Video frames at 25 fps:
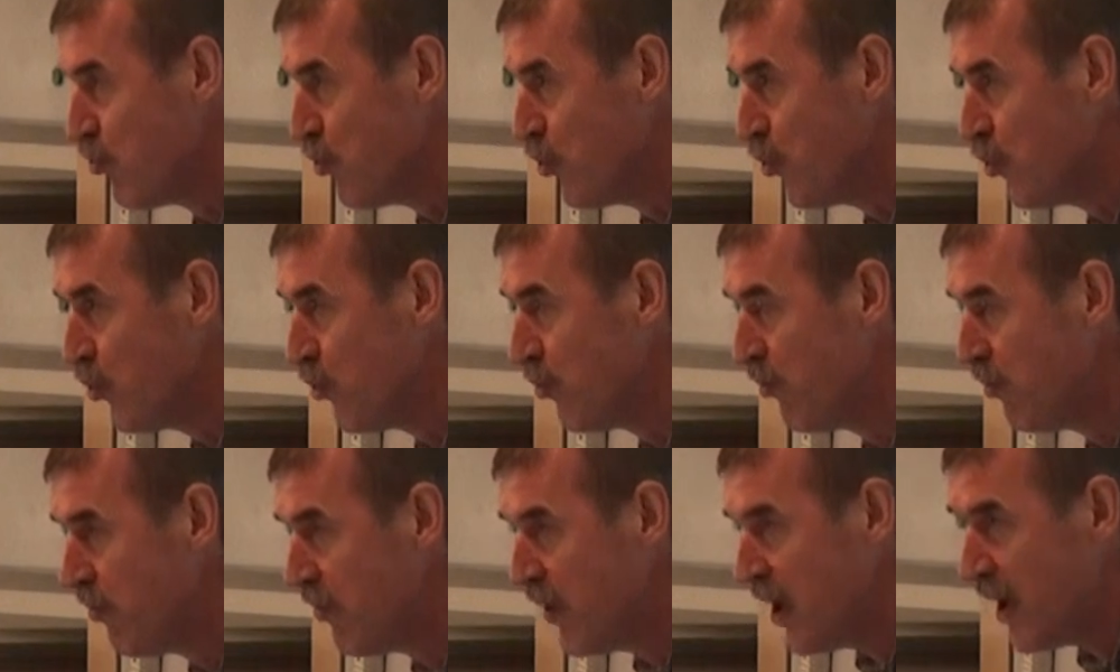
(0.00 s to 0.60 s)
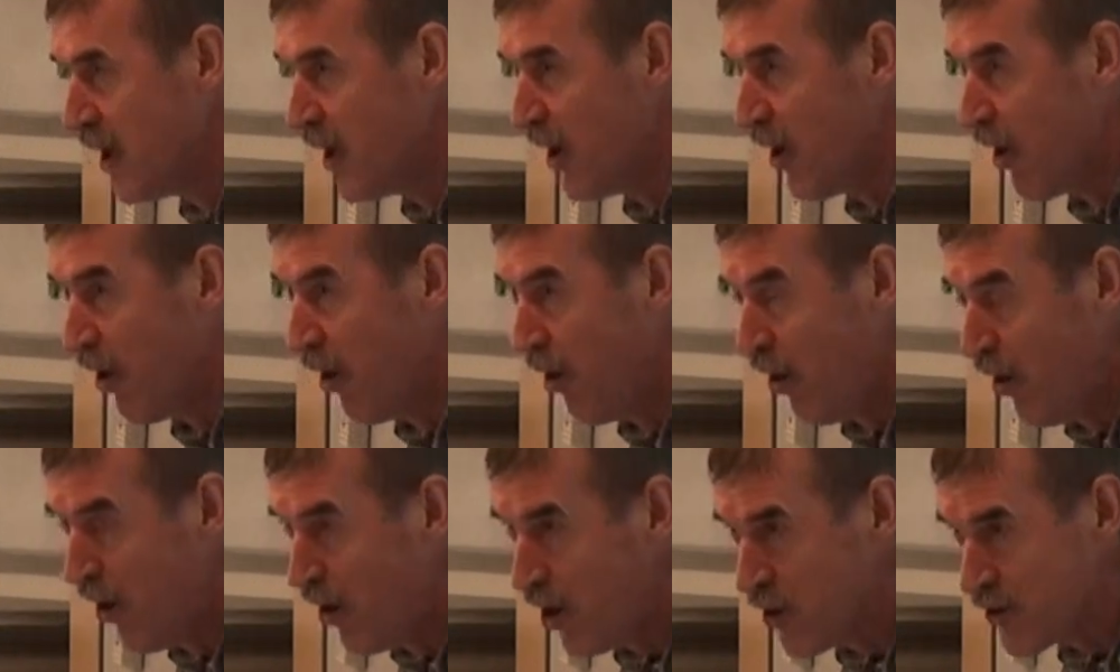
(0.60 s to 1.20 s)
room
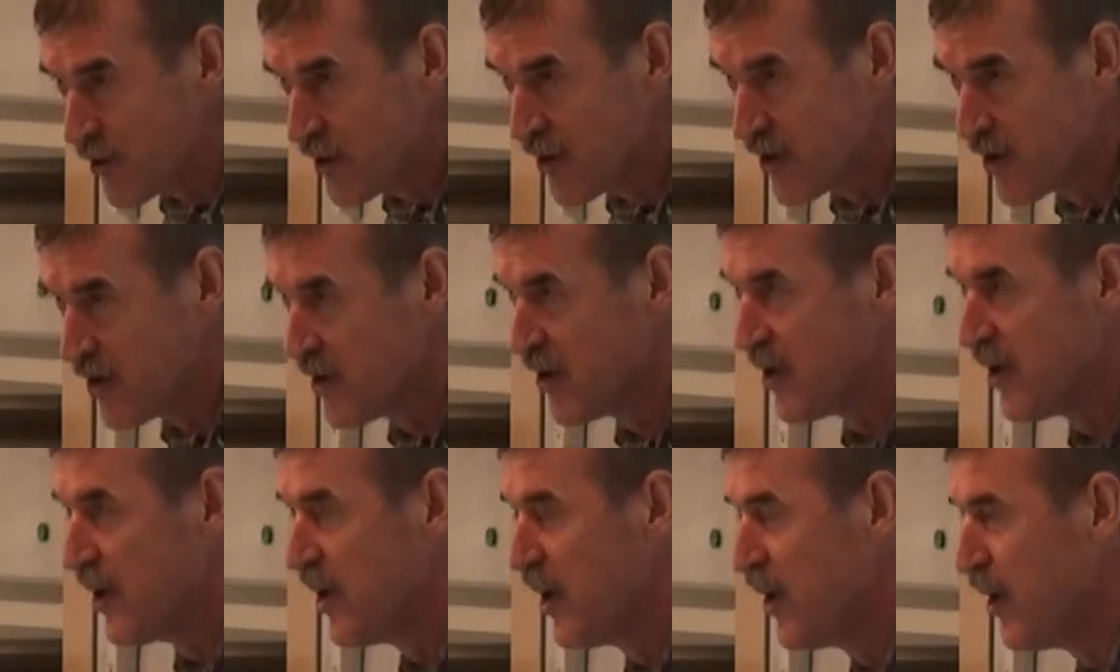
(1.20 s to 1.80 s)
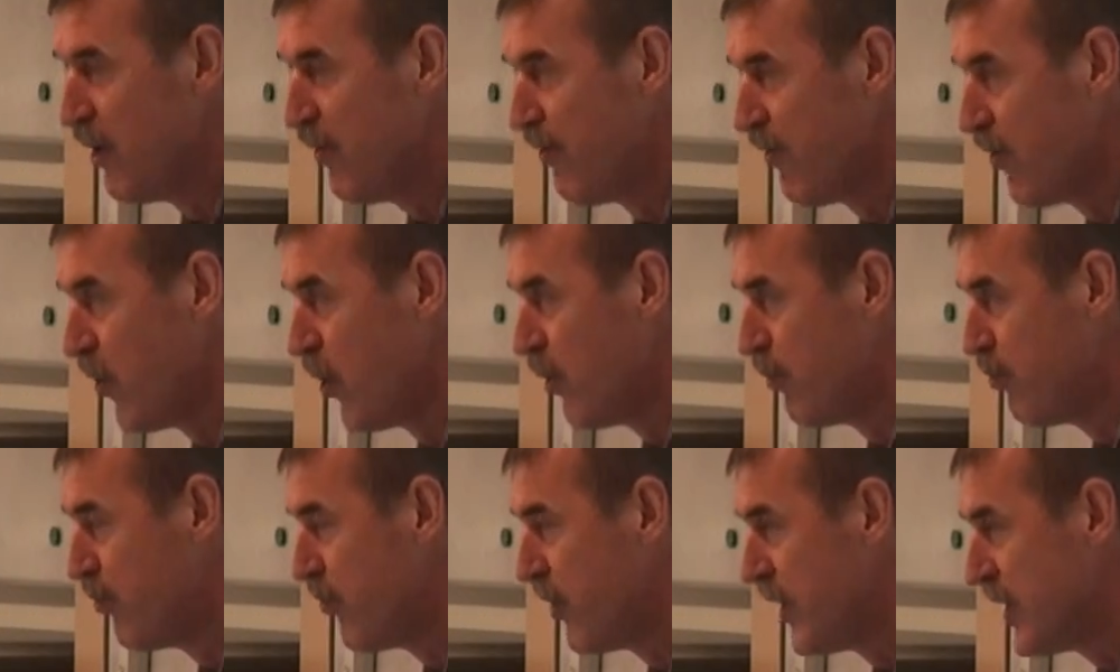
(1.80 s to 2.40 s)
lots of
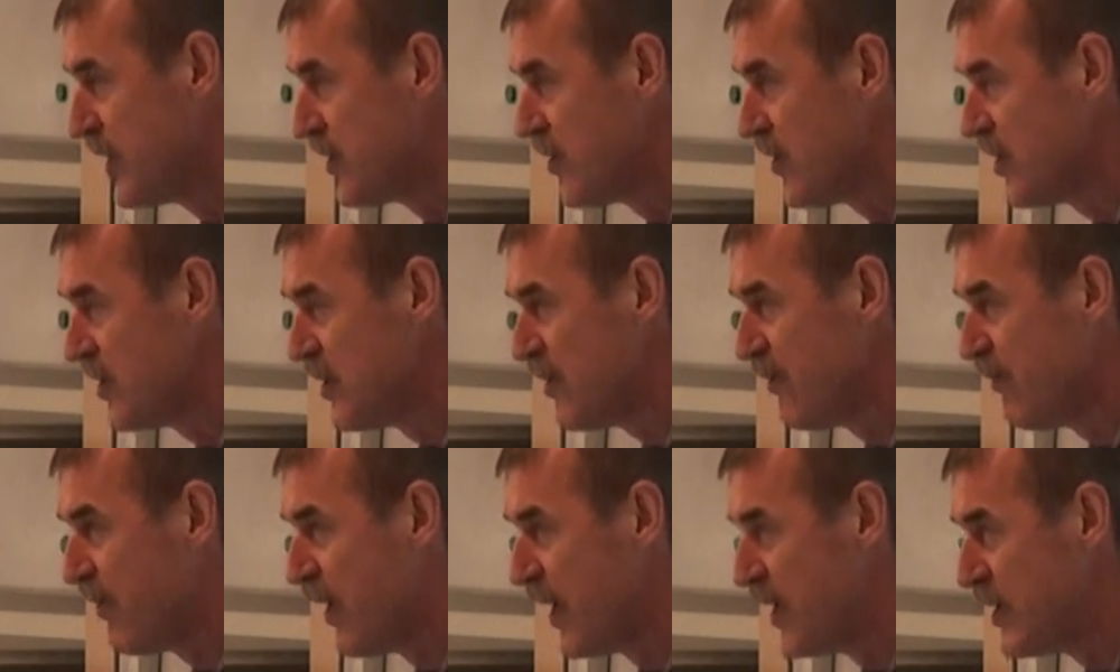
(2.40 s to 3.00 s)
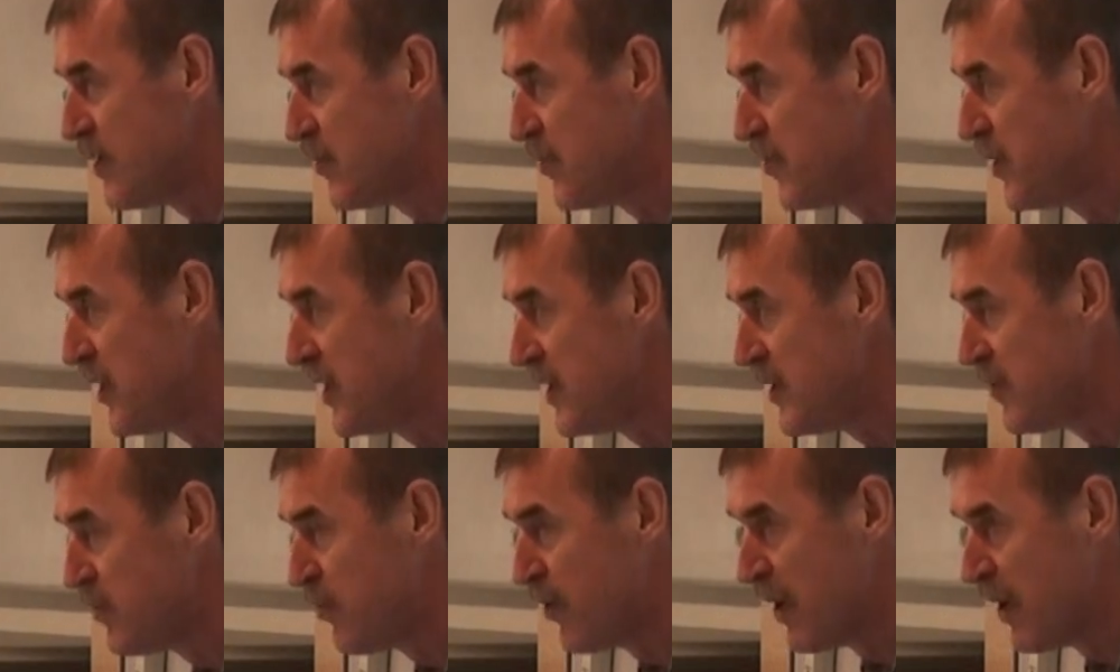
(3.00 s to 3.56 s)
operators of ISPs,